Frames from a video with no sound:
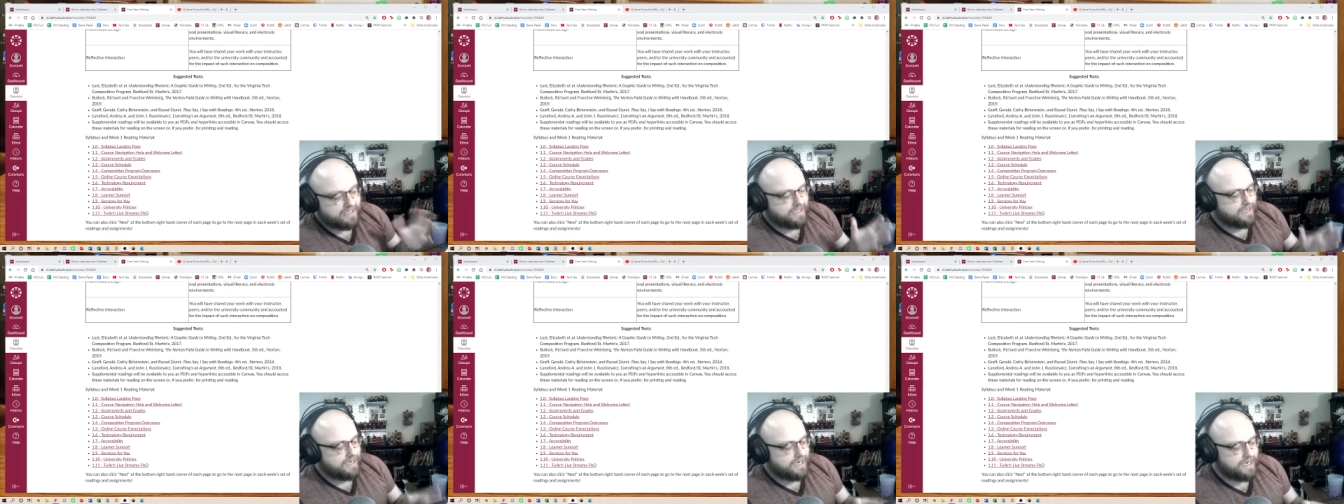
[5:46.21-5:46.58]

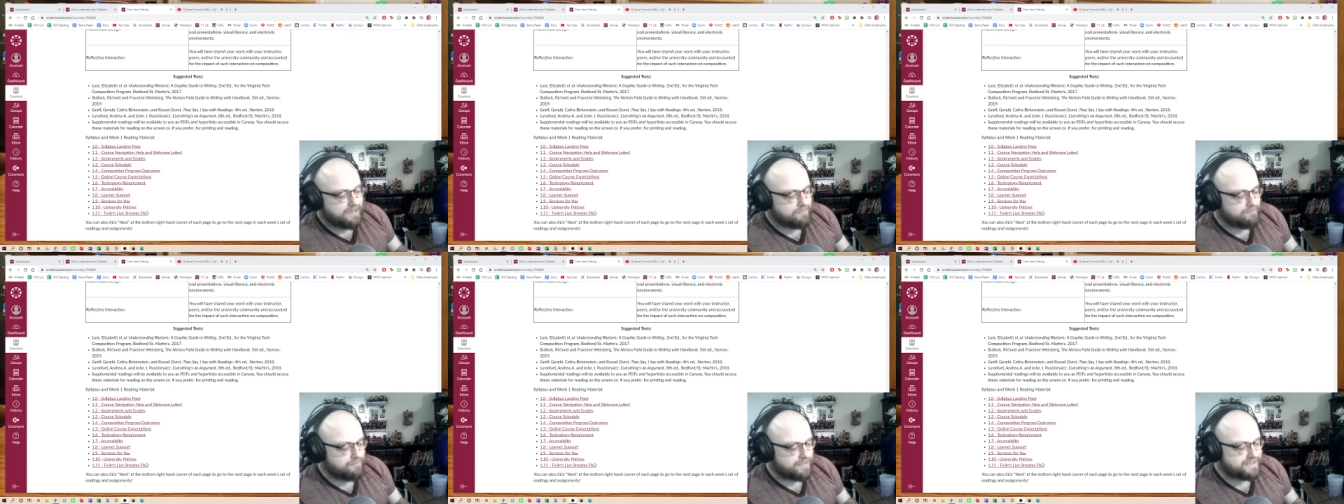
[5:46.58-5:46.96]

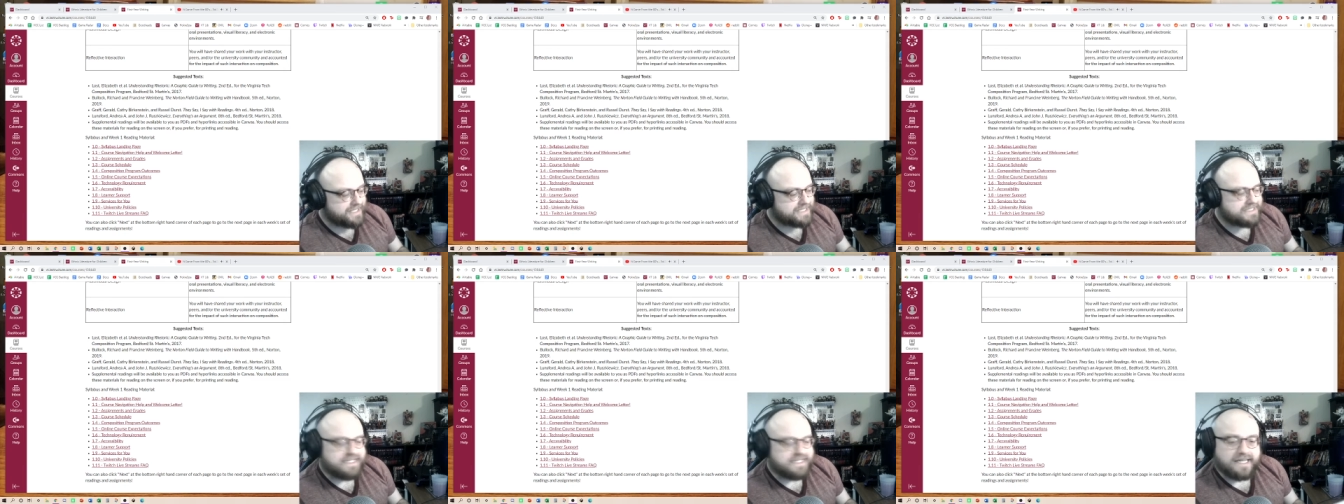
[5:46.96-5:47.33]
But
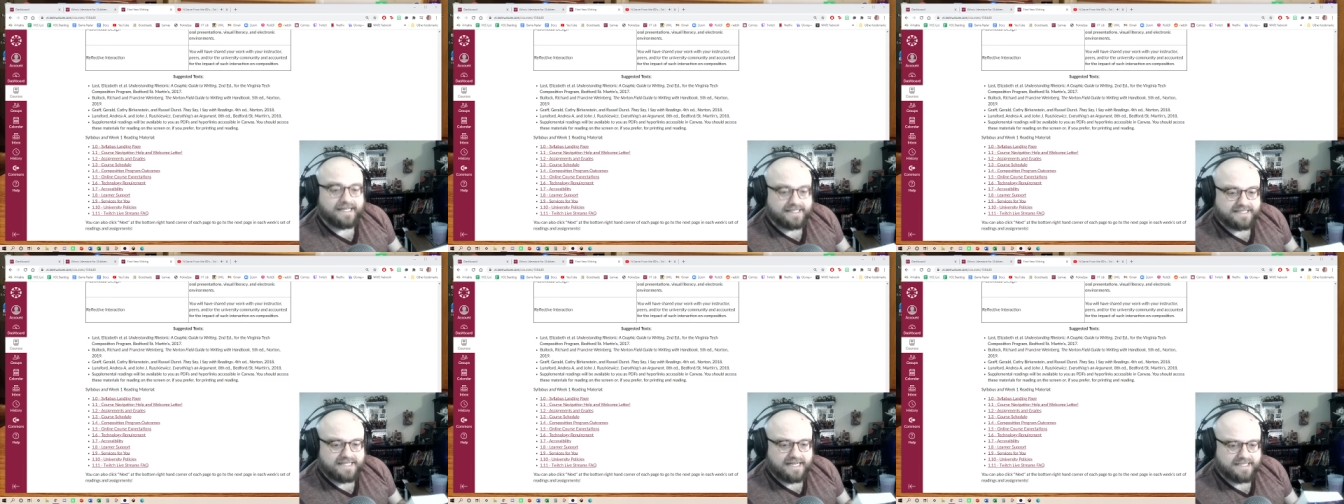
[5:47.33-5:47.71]
that's not
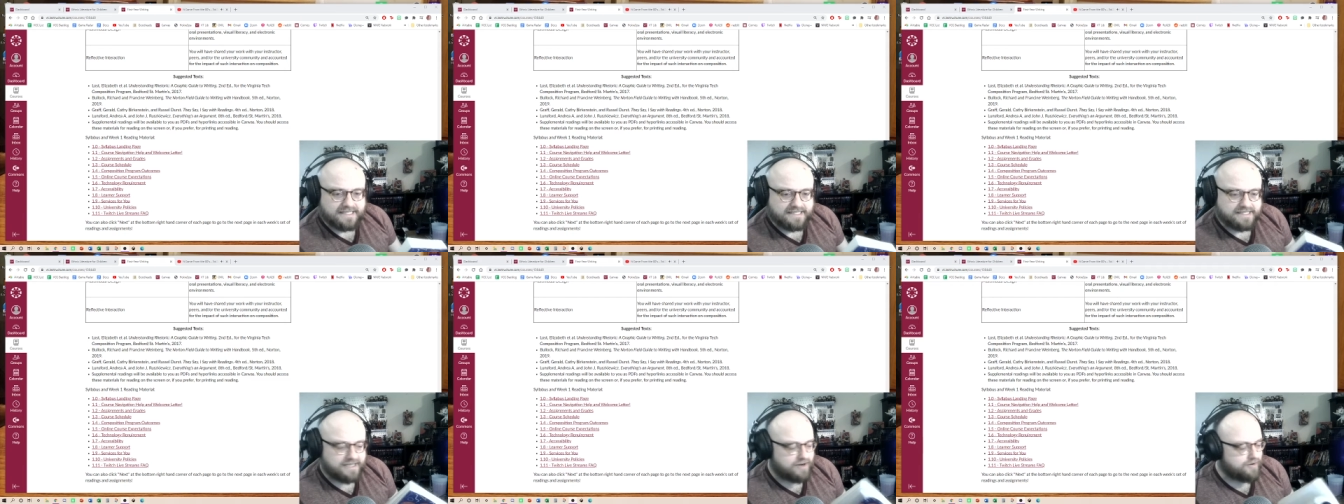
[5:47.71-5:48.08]
as
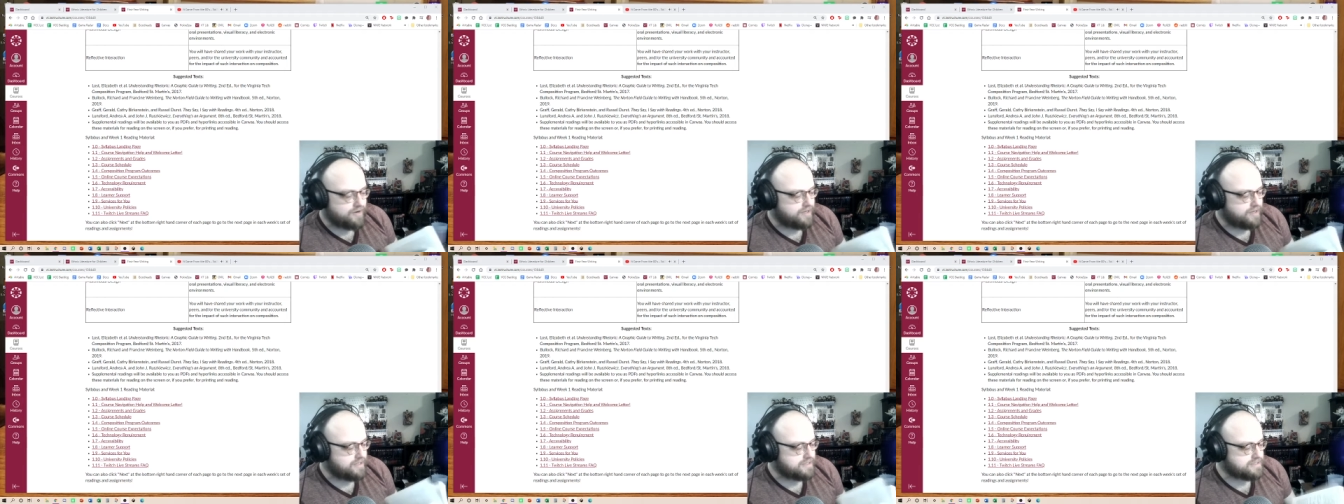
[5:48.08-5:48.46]

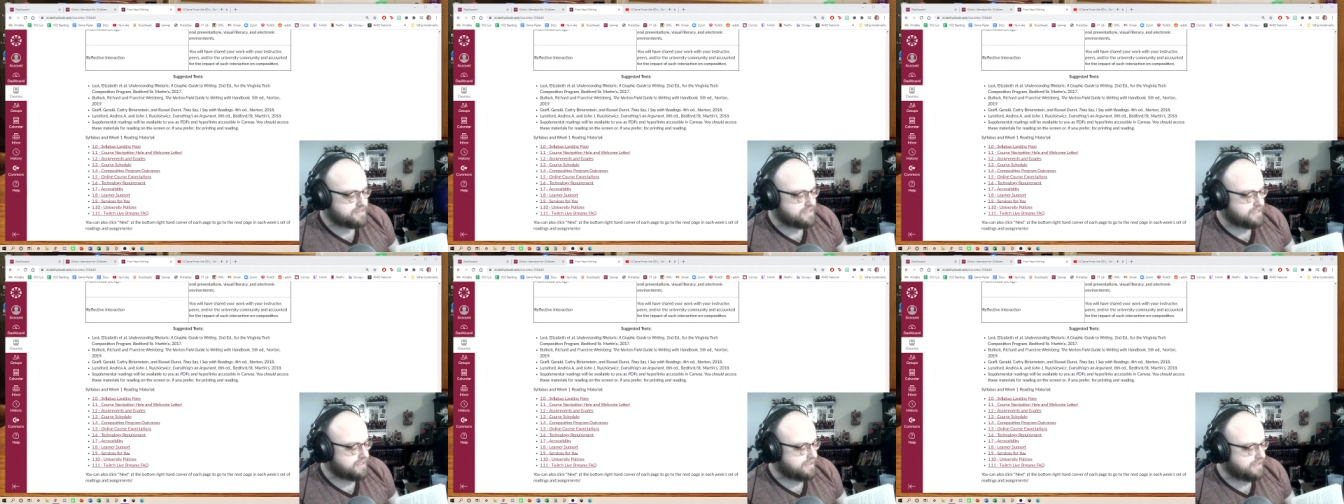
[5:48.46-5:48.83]
necessary as
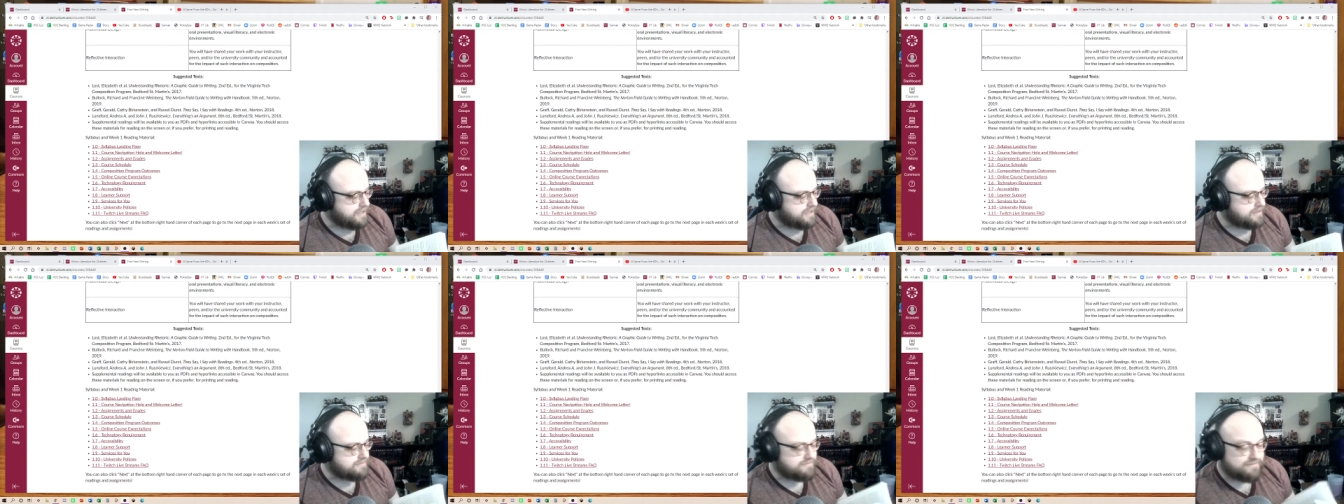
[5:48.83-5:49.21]
the
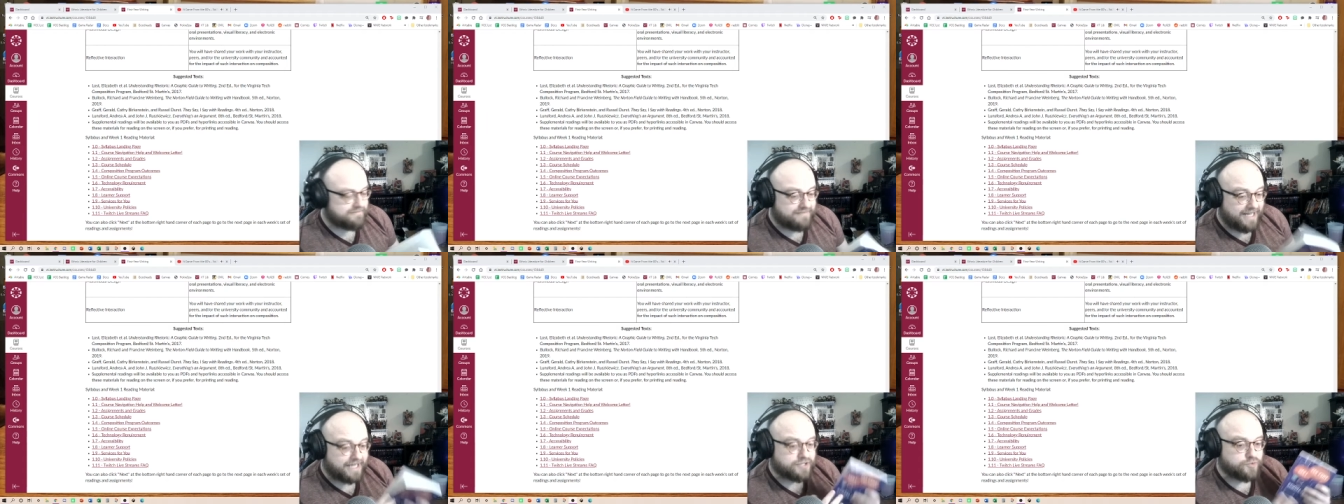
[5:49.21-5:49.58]

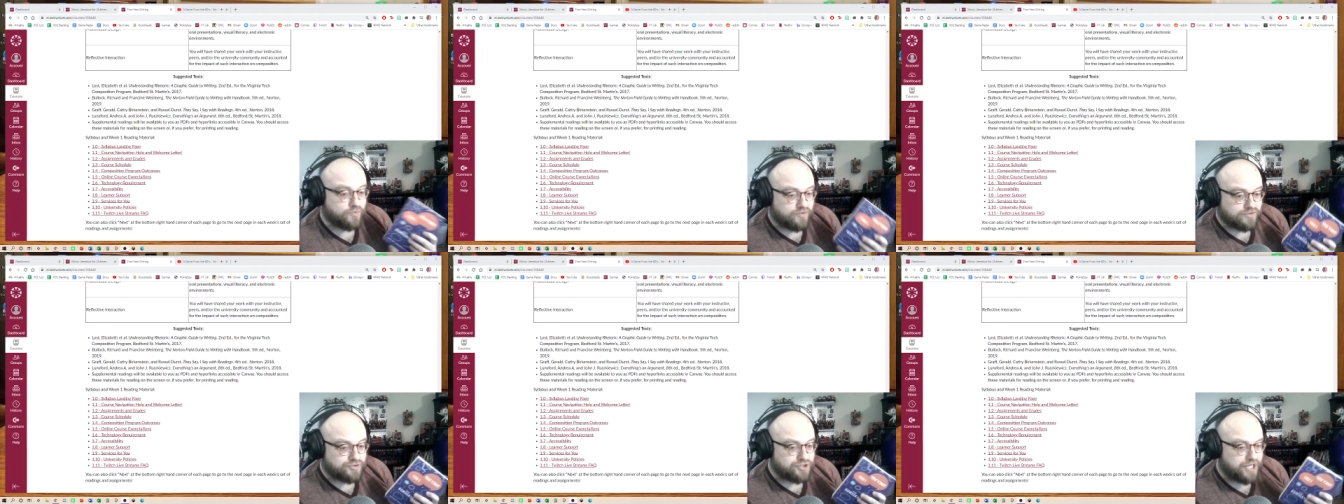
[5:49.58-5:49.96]

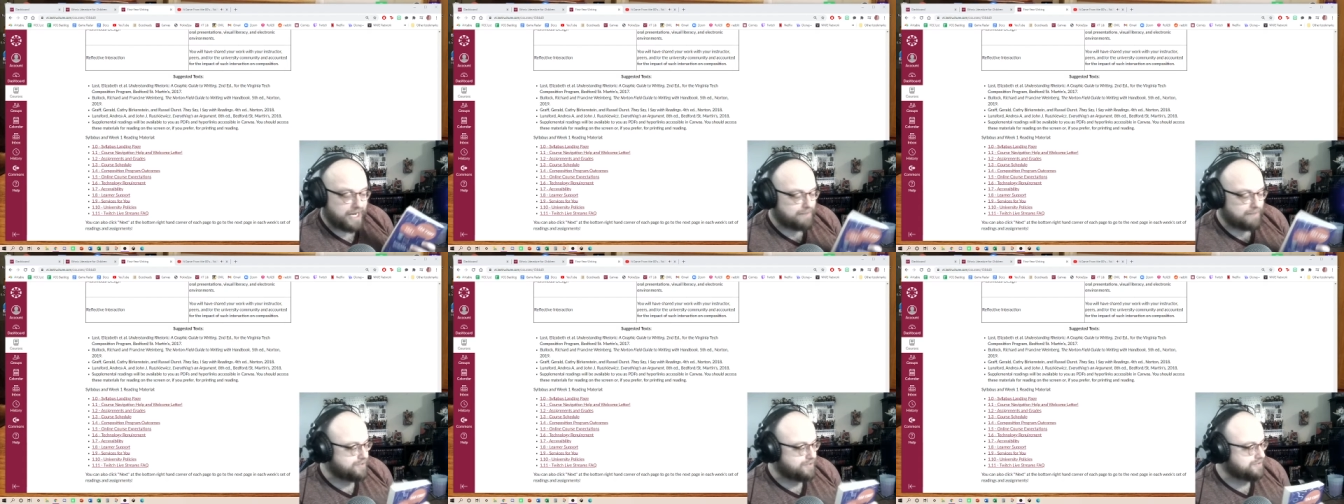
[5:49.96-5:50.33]
actual
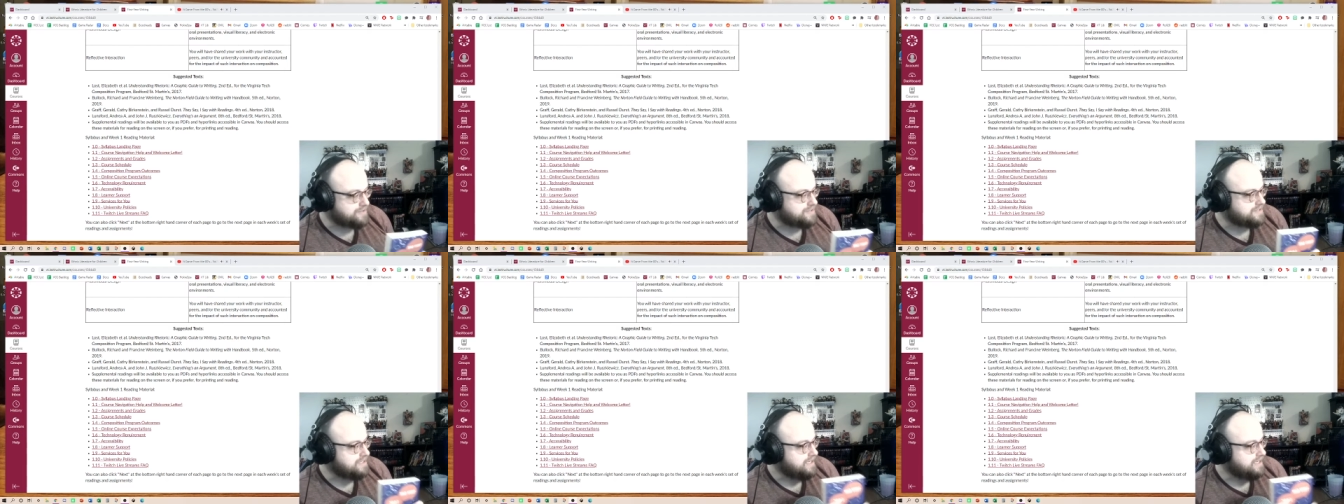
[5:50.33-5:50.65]
chapters.